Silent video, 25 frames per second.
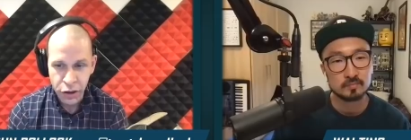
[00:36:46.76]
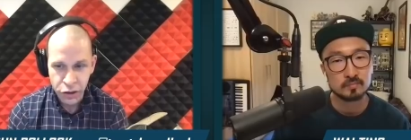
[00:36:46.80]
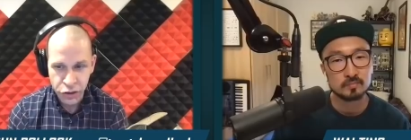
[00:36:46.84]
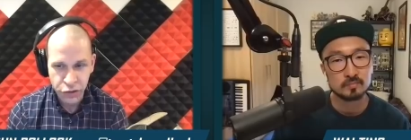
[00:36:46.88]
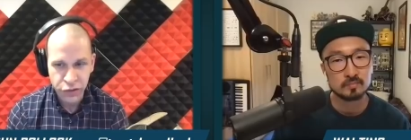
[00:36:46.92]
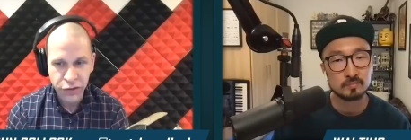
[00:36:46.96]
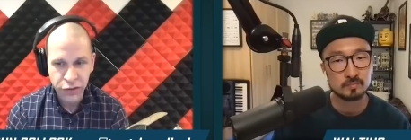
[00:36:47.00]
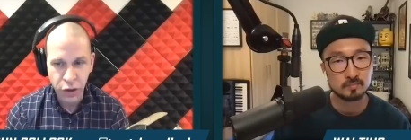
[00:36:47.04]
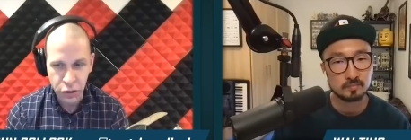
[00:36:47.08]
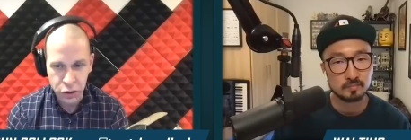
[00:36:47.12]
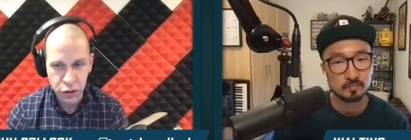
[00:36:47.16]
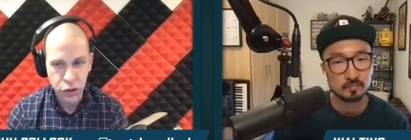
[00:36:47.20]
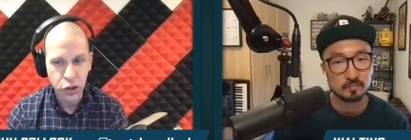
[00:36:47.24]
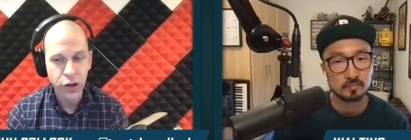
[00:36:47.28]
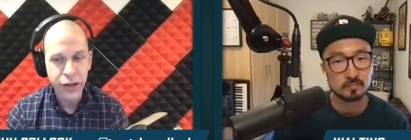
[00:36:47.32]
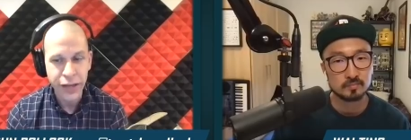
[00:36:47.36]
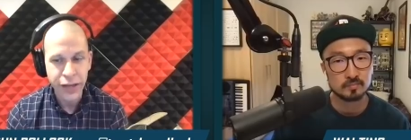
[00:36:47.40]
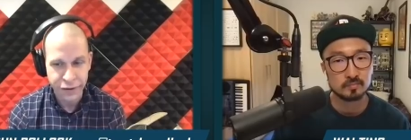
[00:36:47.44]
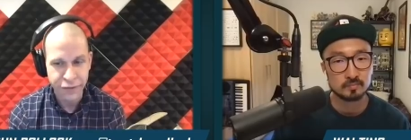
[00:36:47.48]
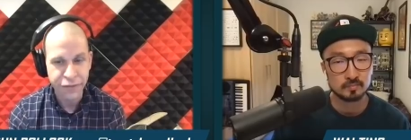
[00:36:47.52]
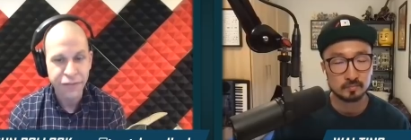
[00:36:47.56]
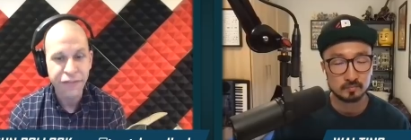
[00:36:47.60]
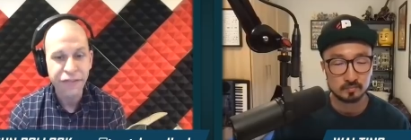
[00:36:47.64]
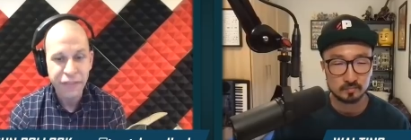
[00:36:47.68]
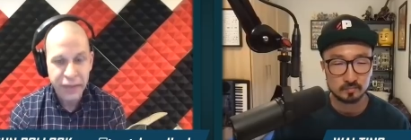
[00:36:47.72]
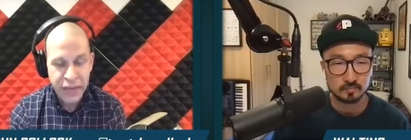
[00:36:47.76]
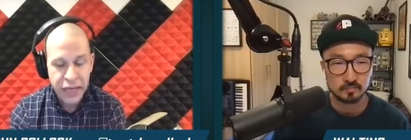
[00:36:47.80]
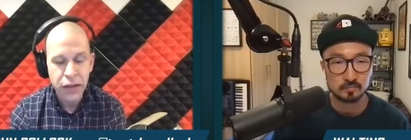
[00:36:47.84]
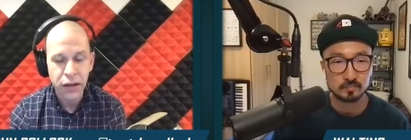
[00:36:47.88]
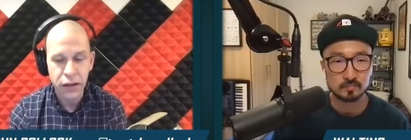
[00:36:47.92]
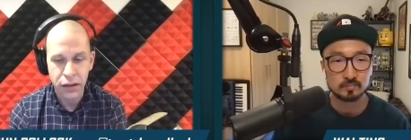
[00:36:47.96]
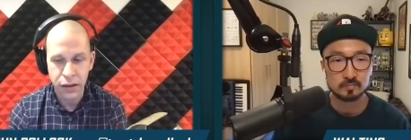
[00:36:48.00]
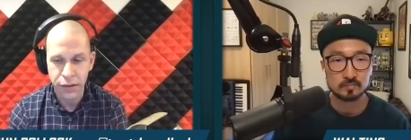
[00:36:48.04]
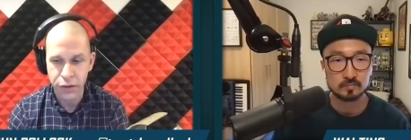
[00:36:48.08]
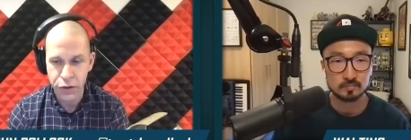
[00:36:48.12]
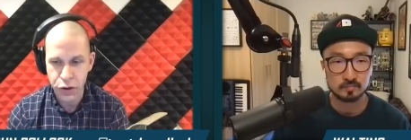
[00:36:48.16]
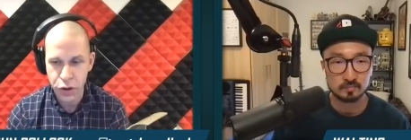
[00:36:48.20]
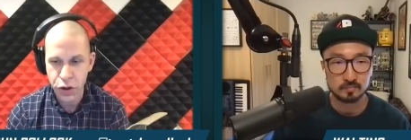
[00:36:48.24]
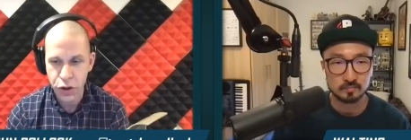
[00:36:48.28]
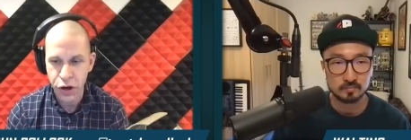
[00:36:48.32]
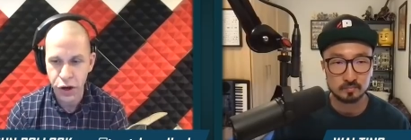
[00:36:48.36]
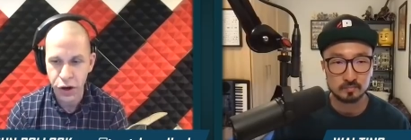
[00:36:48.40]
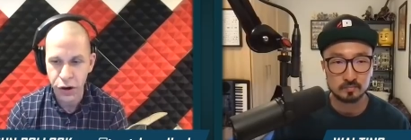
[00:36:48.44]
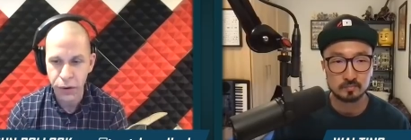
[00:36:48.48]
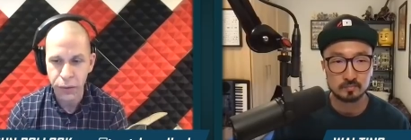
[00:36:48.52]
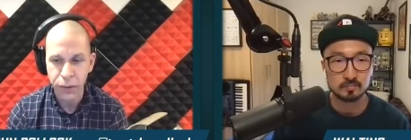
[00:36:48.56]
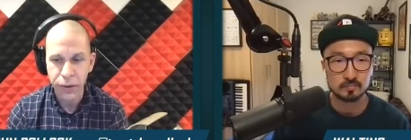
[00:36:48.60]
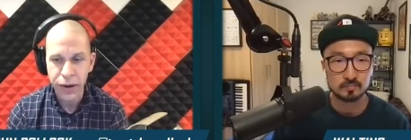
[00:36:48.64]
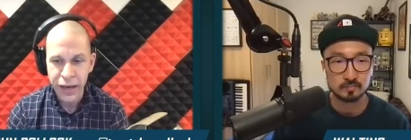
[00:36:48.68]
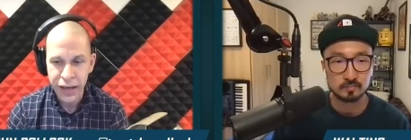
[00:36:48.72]
Speaker 1: just the look and feel of a
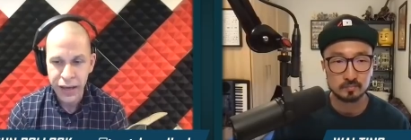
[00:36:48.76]
show